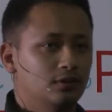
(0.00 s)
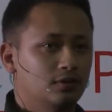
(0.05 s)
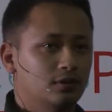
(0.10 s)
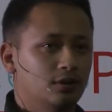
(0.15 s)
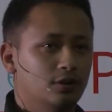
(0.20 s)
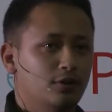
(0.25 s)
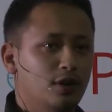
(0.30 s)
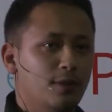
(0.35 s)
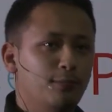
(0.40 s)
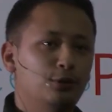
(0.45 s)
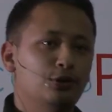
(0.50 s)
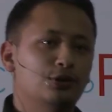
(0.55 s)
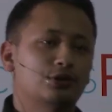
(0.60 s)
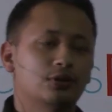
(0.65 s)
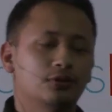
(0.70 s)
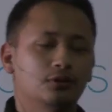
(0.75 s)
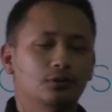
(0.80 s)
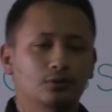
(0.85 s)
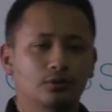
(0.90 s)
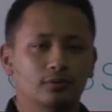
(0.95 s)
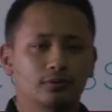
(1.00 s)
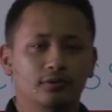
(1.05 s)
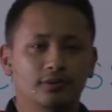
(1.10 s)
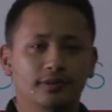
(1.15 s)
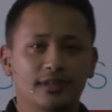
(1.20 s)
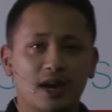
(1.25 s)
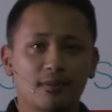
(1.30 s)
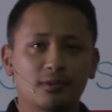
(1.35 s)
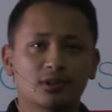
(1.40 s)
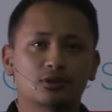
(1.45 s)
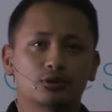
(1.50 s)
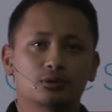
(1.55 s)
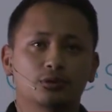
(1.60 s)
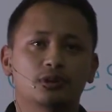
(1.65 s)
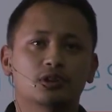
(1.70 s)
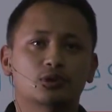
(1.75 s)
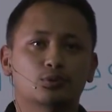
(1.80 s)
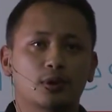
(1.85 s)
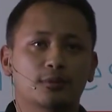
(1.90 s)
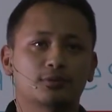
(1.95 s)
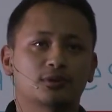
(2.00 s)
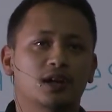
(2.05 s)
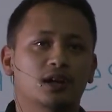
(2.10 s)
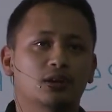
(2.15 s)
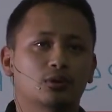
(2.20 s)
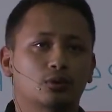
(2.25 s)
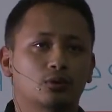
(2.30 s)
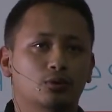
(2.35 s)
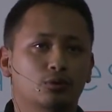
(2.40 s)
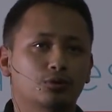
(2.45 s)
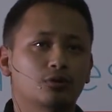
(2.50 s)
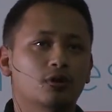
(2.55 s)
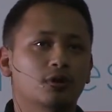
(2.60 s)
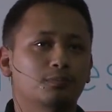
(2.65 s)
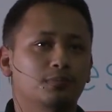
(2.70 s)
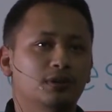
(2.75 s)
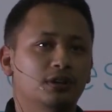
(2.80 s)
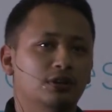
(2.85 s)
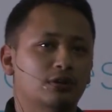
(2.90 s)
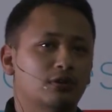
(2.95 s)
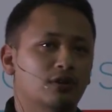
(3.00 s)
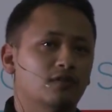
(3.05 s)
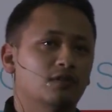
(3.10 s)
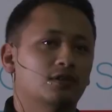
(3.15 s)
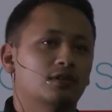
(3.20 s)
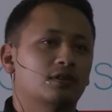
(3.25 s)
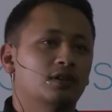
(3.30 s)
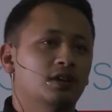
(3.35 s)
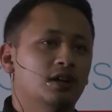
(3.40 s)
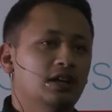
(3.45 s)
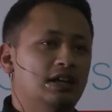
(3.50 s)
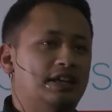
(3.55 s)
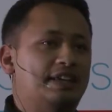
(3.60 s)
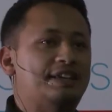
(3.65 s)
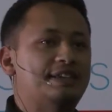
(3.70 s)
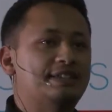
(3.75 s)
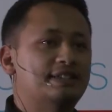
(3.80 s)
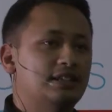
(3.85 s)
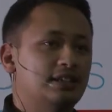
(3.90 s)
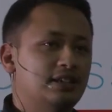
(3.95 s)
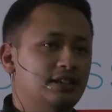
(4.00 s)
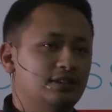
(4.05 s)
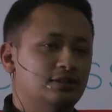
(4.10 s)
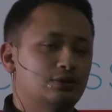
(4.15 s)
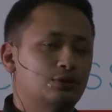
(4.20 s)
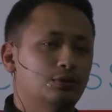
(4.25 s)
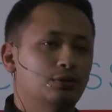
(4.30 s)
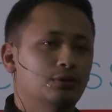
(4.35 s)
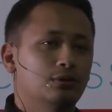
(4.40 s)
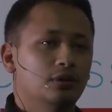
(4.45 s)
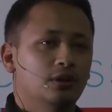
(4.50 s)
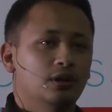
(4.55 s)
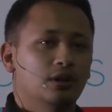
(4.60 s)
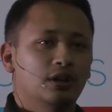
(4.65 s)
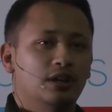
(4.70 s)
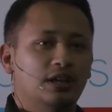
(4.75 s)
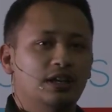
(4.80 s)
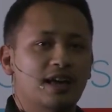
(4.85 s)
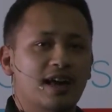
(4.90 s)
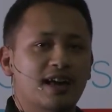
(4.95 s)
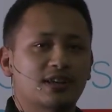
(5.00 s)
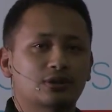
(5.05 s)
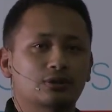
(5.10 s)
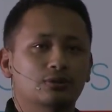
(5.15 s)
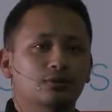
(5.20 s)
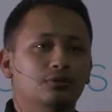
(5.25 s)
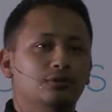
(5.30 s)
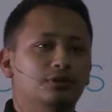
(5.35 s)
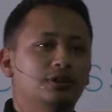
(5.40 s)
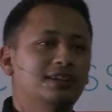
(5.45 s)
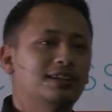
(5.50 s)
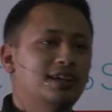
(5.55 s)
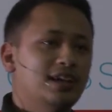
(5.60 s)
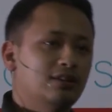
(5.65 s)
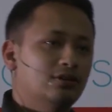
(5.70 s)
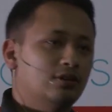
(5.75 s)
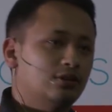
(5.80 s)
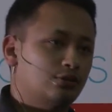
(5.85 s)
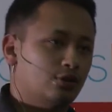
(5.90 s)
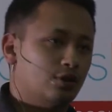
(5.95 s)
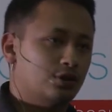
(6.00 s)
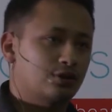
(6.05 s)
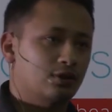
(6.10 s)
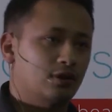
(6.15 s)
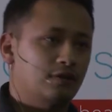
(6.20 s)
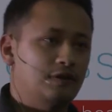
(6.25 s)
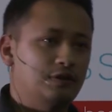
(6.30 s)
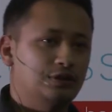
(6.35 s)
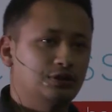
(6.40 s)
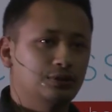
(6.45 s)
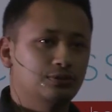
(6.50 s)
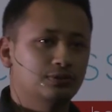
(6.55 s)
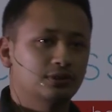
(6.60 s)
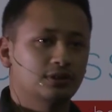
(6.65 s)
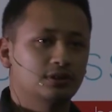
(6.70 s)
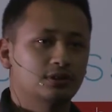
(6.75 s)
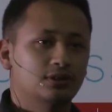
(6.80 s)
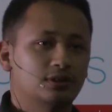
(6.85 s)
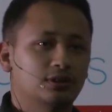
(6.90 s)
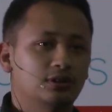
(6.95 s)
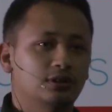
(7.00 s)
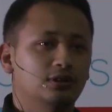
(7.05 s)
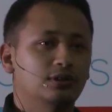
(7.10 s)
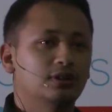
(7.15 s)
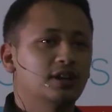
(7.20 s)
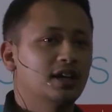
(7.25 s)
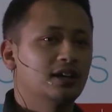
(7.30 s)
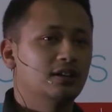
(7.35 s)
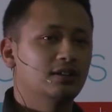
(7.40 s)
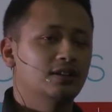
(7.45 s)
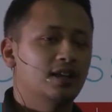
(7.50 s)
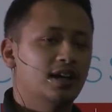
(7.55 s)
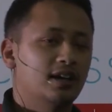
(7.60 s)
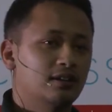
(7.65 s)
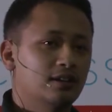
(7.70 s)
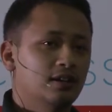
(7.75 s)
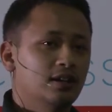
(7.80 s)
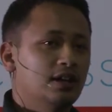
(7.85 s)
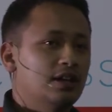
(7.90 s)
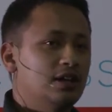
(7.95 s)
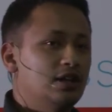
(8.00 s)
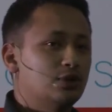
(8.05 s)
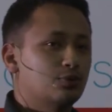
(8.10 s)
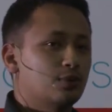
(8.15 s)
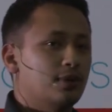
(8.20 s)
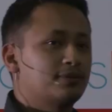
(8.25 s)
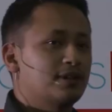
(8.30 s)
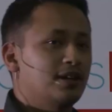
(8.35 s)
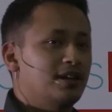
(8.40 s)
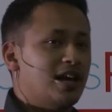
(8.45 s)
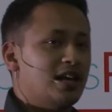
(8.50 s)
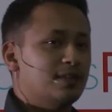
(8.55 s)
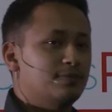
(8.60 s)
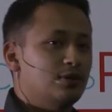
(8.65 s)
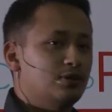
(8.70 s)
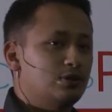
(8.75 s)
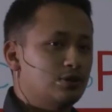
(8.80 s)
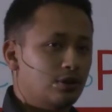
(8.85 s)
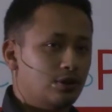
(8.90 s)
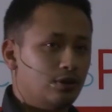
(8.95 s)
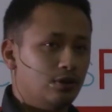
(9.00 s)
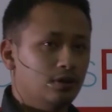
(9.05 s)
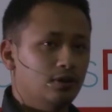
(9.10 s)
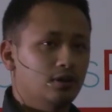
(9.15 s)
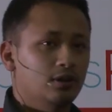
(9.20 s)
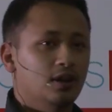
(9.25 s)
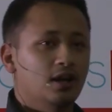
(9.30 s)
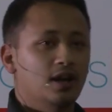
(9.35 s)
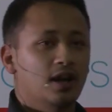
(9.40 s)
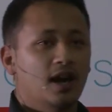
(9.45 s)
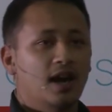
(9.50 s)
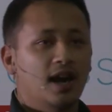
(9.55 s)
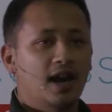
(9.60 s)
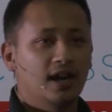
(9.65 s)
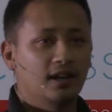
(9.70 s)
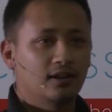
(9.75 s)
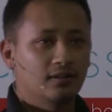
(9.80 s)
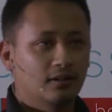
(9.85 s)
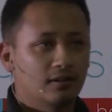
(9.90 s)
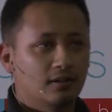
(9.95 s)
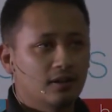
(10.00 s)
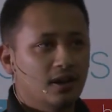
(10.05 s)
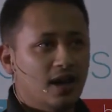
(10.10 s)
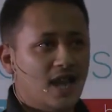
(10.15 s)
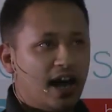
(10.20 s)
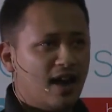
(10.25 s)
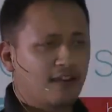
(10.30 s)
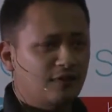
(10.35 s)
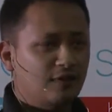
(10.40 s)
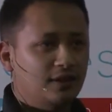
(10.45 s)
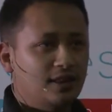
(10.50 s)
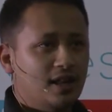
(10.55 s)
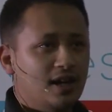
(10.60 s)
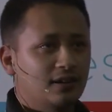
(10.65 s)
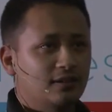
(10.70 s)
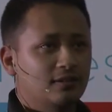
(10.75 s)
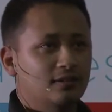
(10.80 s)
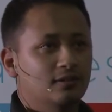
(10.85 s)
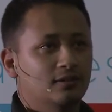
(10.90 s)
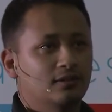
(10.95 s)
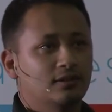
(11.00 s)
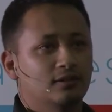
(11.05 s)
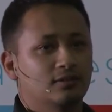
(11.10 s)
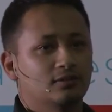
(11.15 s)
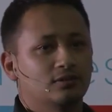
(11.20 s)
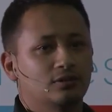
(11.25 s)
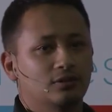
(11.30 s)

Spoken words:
reputation damage to his website could not be recovered easily. So he has to regain the trust of his users, regain that his website has been secured, and after that,